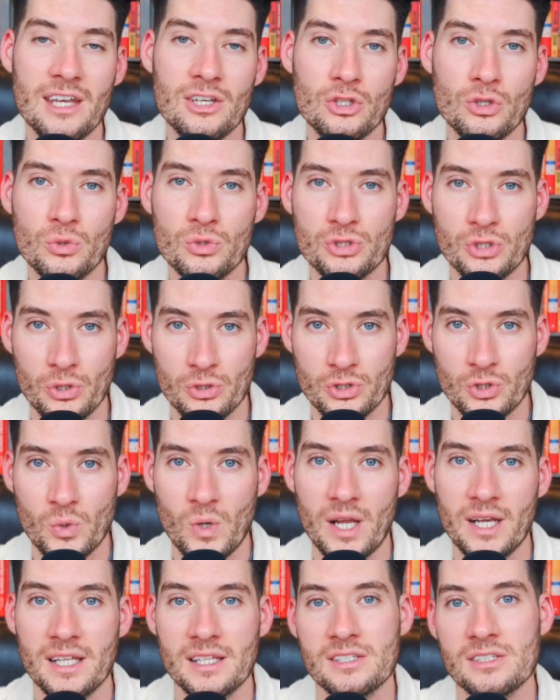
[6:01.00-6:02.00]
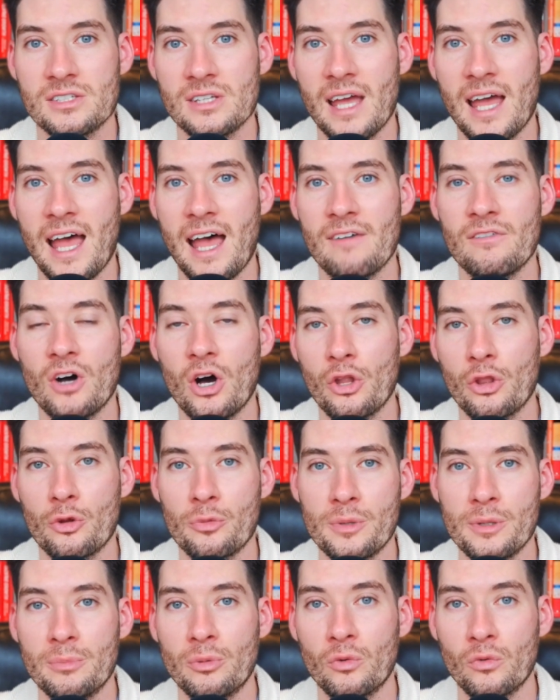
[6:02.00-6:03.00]
use those credits to have other
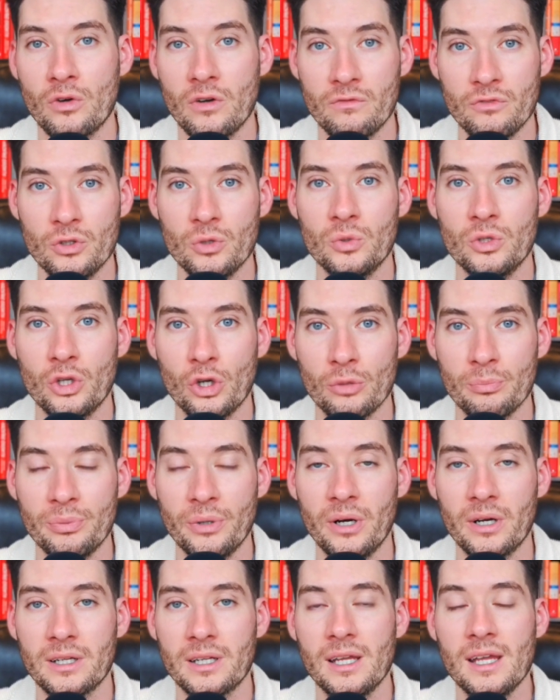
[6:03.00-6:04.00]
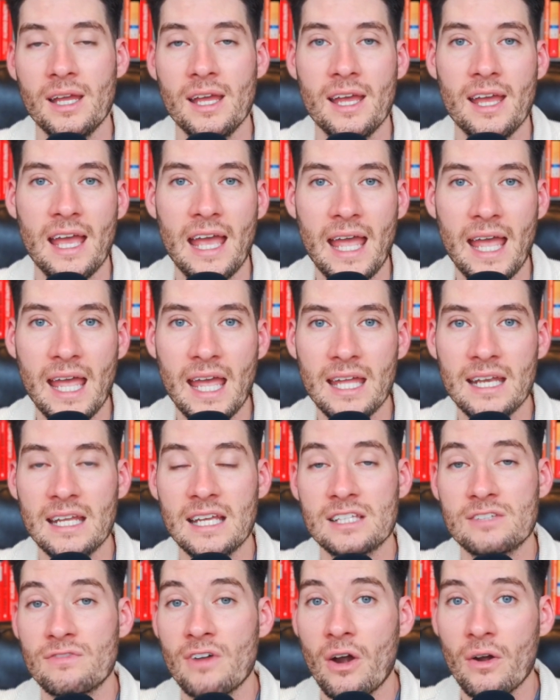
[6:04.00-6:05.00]
people review your book. And
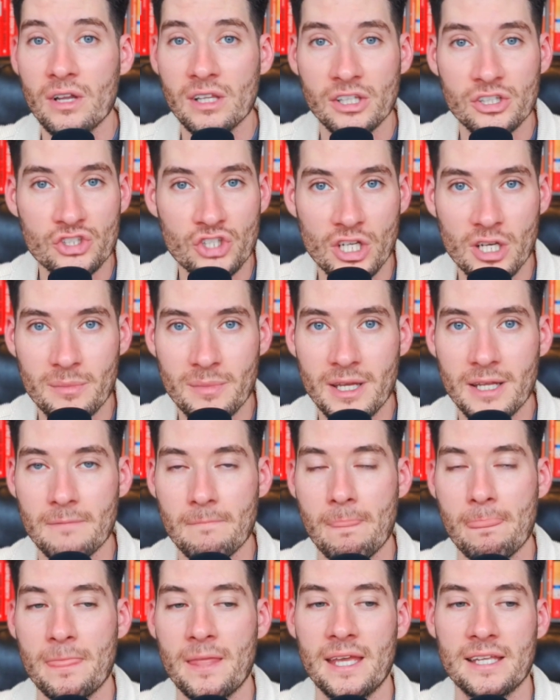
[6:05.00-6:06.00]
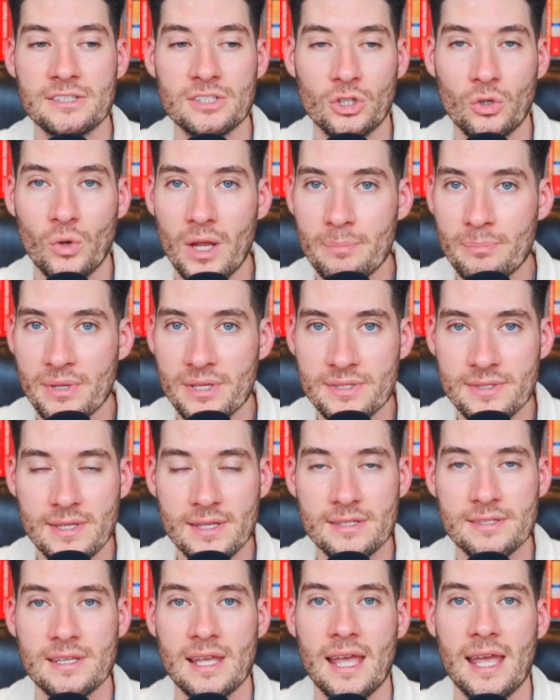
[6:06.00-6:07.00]
it's very legitimate. It's a great
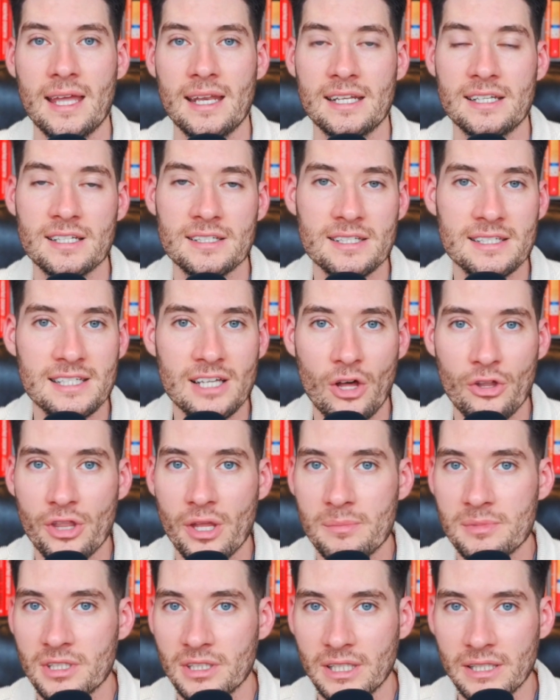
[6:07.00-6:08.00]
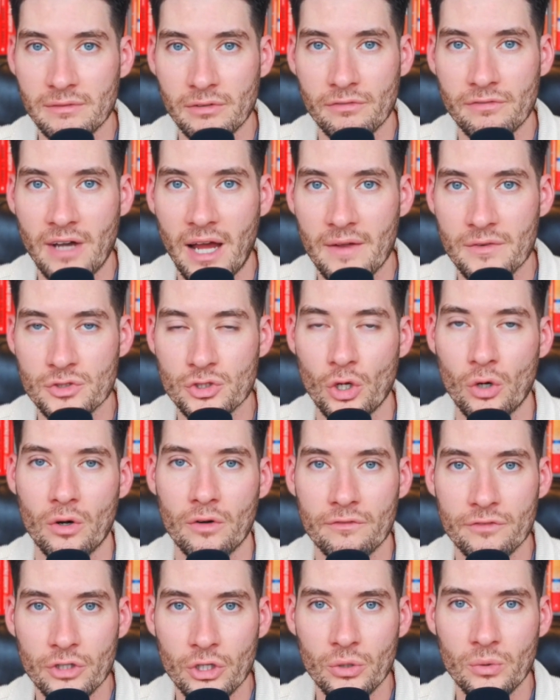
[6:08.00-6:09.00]
business, and it doesn't tell them to leave a 5-star
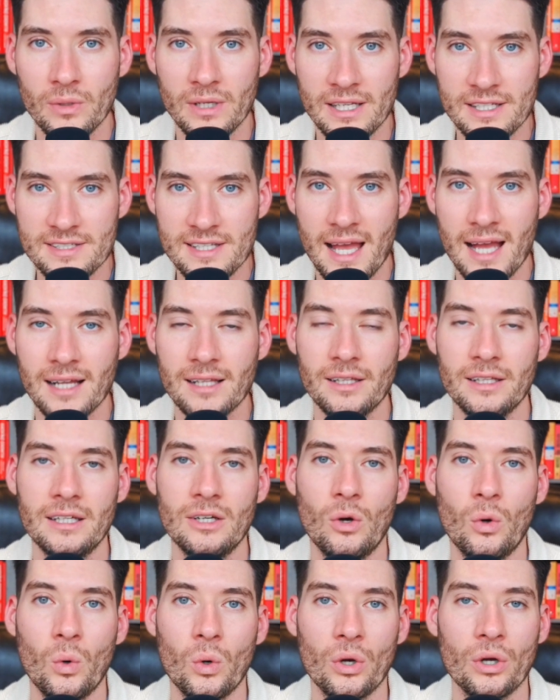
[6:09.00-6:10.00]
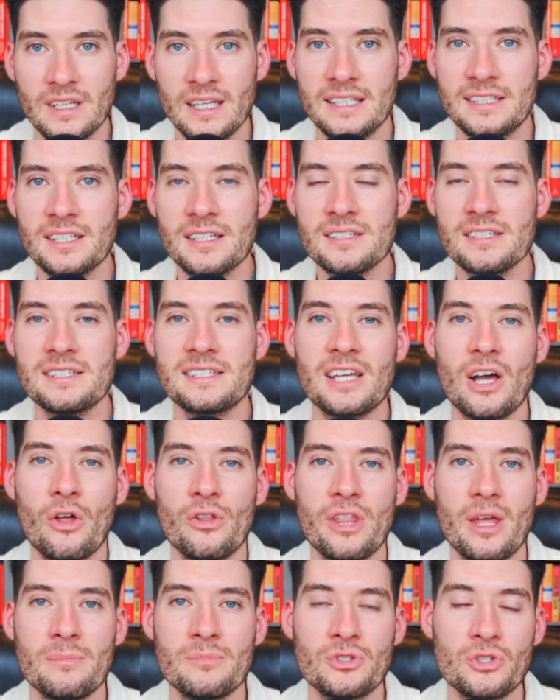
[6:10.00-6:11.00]
review exactly, or it doesn't tell
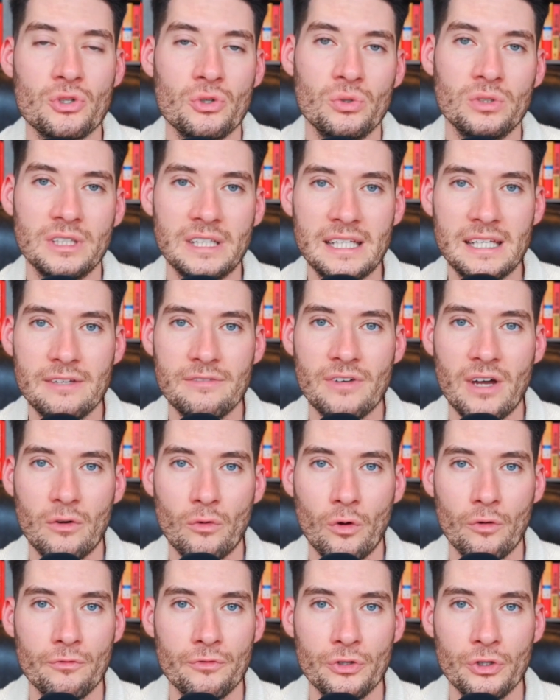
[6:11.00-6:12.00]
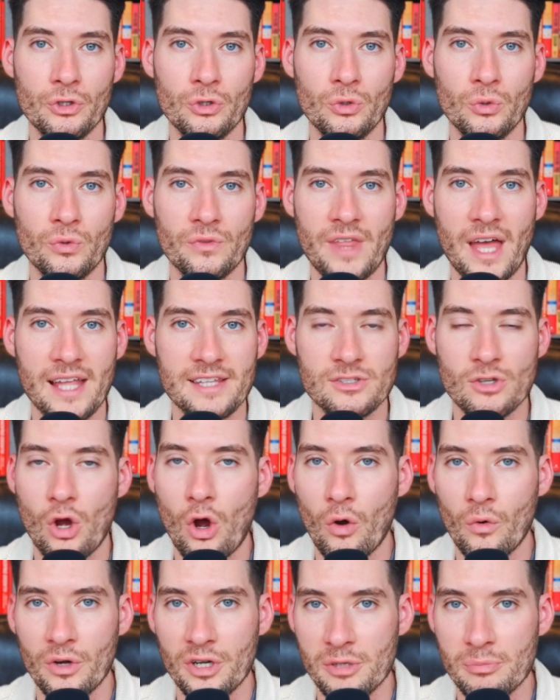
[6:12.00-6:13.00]
them to leave a review that's
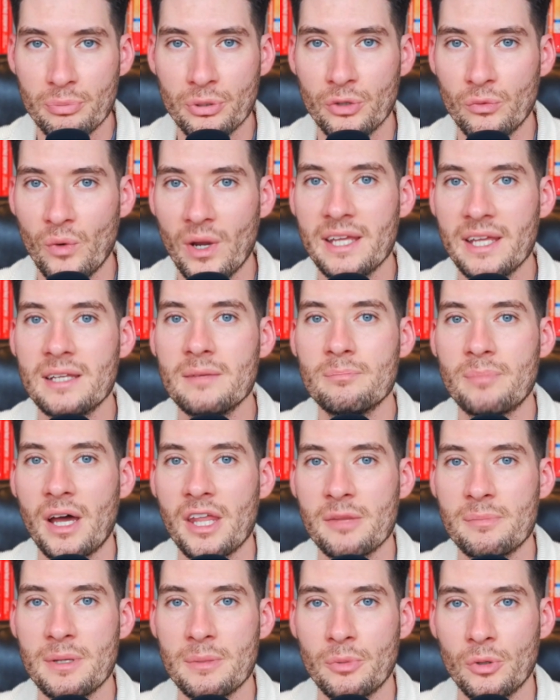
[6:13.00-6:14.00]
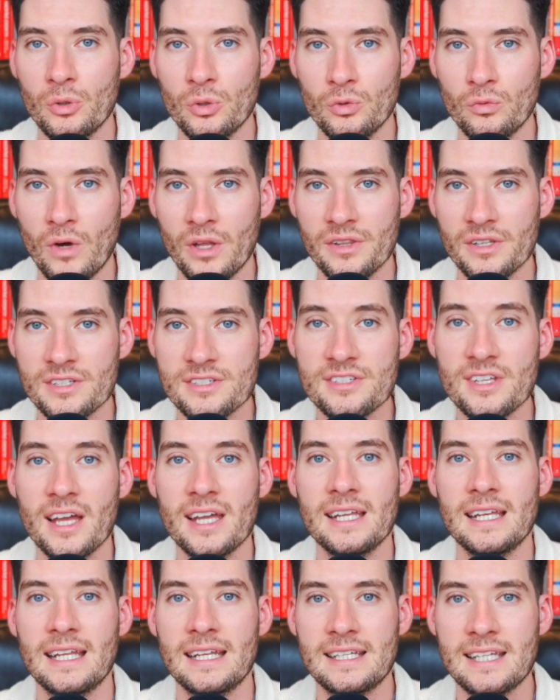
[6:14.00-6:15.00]
already pre-written by the people who run the
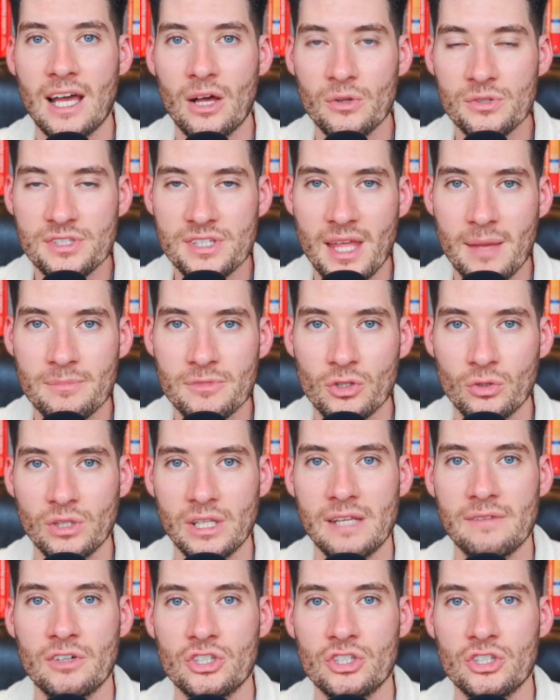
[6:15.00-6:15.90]
site. It tells them to leave a